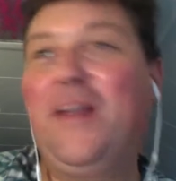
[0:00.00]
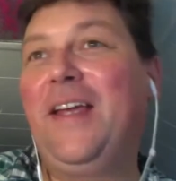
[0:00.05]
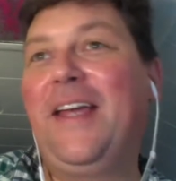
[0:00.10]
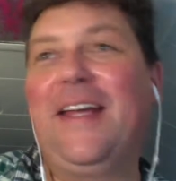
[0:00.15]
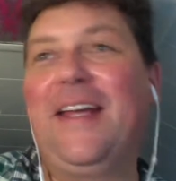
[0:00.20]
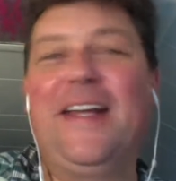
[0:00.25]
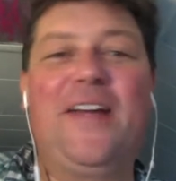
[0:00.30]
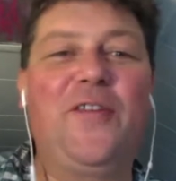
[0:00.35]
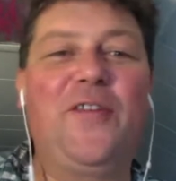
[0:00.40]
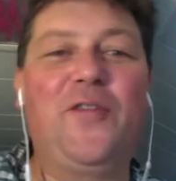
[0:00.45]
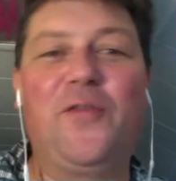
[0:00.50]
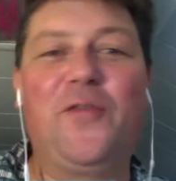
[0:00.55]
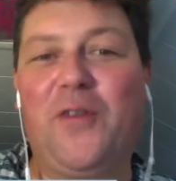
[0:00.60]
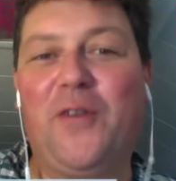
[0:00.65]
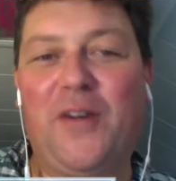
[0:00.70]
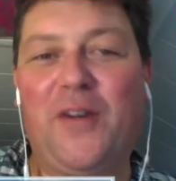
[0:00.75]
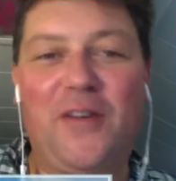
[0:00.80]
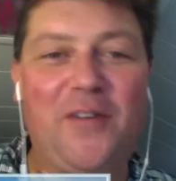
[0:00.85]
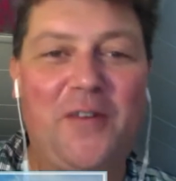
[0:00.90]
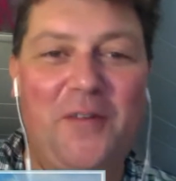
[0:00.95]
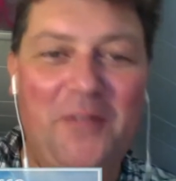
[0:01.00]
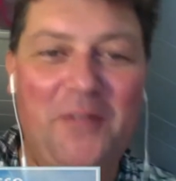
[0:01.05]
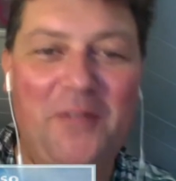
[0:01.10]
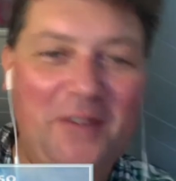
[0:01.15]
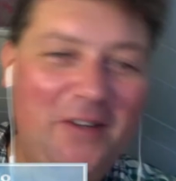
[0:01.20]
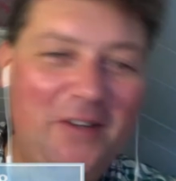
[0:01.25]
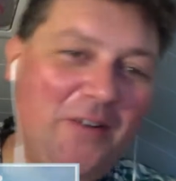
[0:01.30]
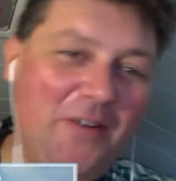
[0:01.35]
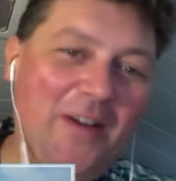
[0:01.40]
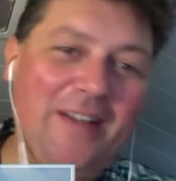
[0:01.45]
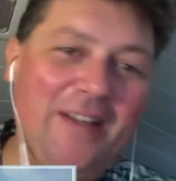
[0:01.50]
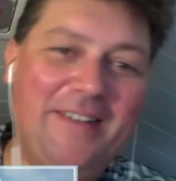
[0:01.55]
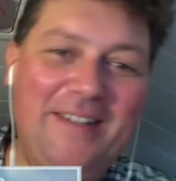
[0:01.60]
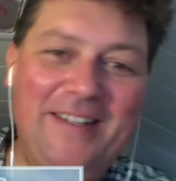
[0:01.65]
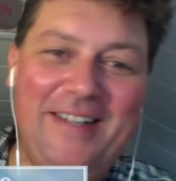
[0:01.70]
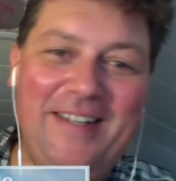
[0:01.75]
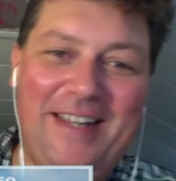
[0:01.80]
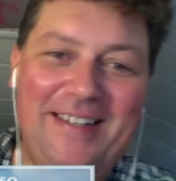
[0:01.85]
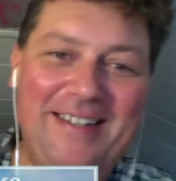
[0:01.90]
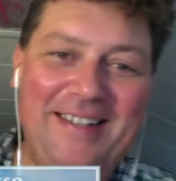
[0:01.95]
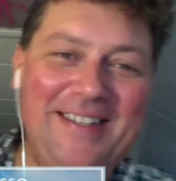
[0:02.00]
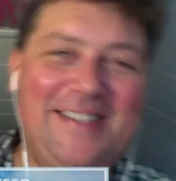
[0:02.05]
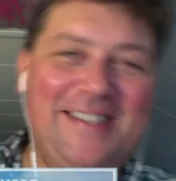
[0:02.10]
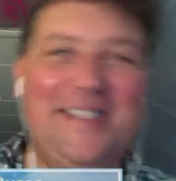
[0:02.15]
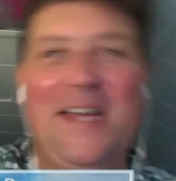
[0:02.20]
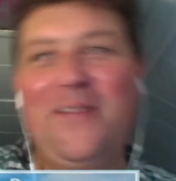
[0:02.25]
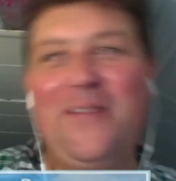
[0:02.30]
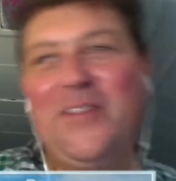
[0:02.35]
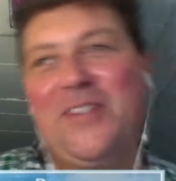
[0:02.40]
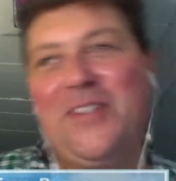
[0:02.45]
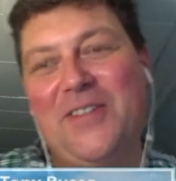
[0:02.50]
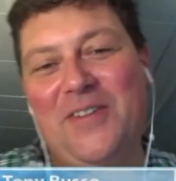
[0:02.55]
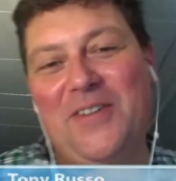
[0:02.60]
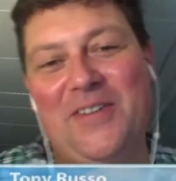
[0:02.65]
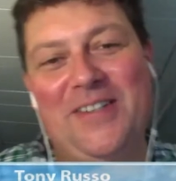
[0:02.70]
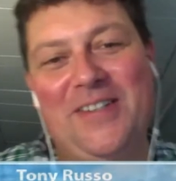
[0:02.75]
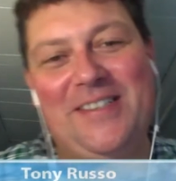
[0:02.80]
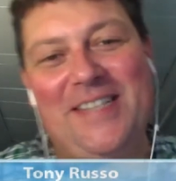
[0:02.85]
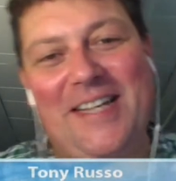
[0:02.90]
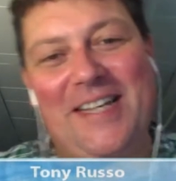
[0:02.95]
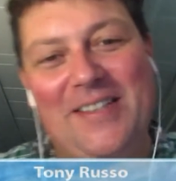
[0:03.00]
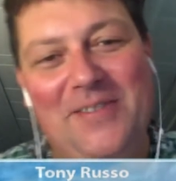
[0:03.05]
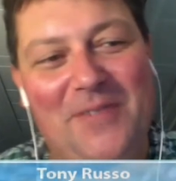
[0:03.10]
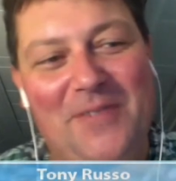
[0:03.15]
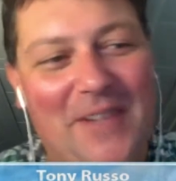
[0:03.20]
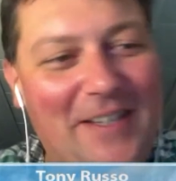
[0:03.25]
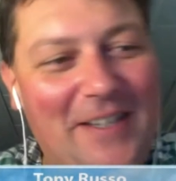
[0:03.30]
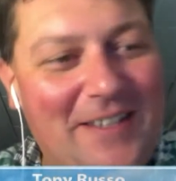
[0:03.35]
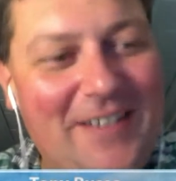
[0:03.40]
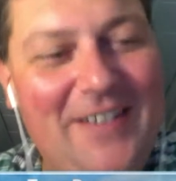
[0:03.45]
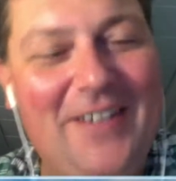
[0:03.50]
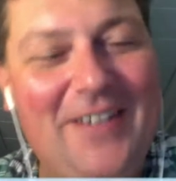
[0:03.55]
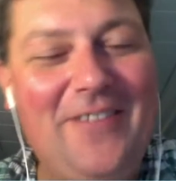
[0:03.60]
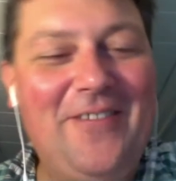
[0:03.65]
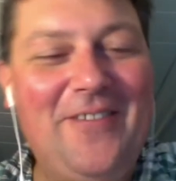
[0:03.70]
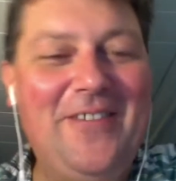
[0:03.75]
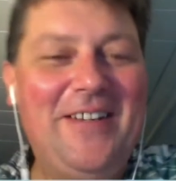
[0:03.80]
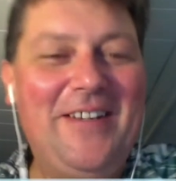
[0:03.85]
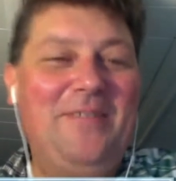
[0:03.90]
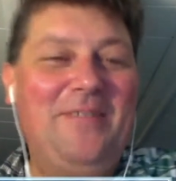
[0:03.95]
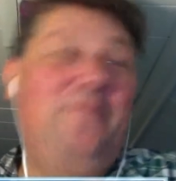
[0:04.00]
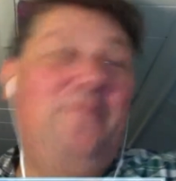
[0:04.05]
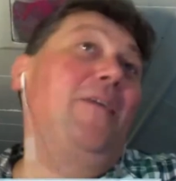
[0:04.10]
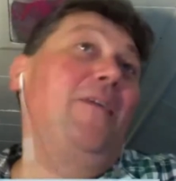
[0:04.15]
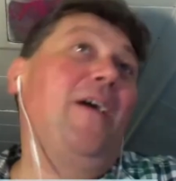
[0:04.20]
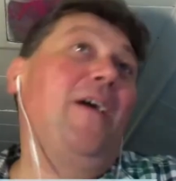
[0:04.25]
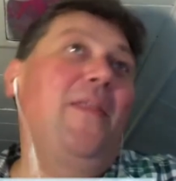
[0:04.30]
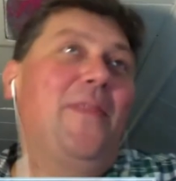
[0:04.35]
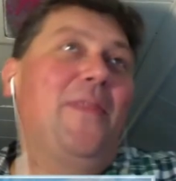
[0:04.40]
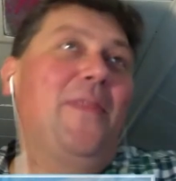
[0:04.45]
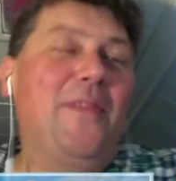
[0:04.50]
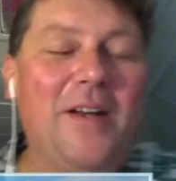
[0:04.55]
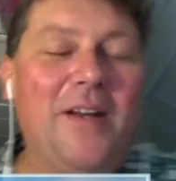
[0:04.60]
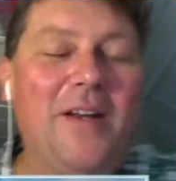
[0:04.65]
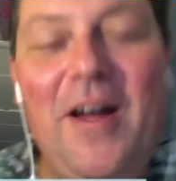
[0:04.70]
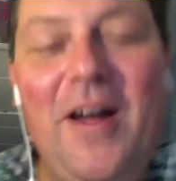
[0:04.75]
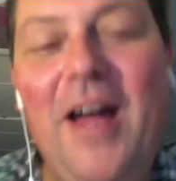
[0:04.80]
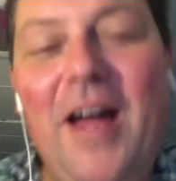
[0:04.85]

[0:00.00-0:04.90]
We can get nicer furniture. I did 7 stories next week. Month.